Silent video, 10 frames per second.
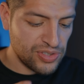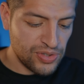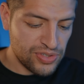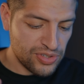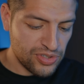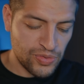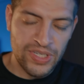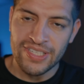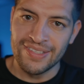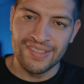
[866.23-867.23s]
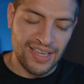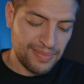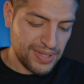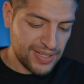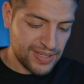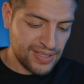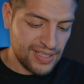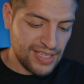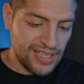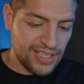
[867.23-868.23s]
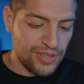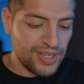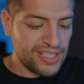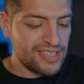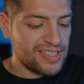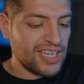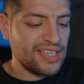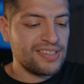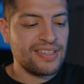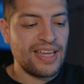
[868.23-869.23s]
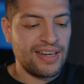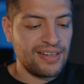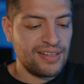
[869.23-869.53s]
user switch assignment. You can change that.